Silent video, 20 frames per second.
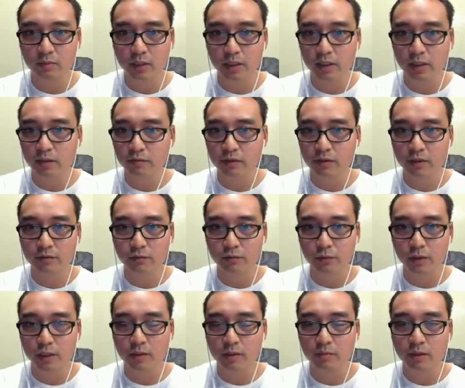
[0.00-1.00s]
but even if
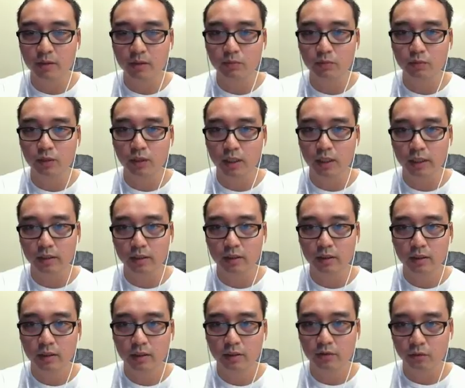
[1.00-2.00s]
we come up with like
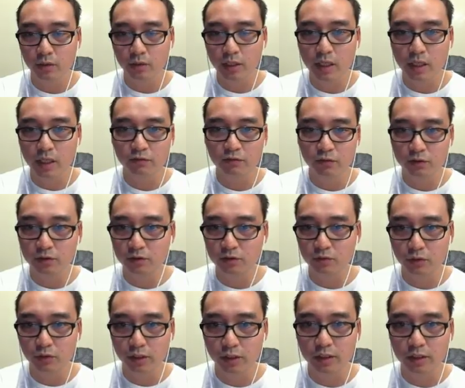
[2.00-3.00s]
3 offers a
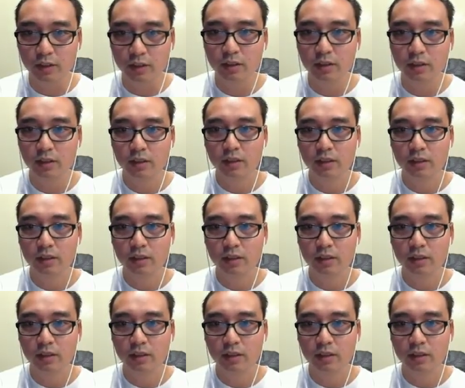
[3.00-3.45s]
week,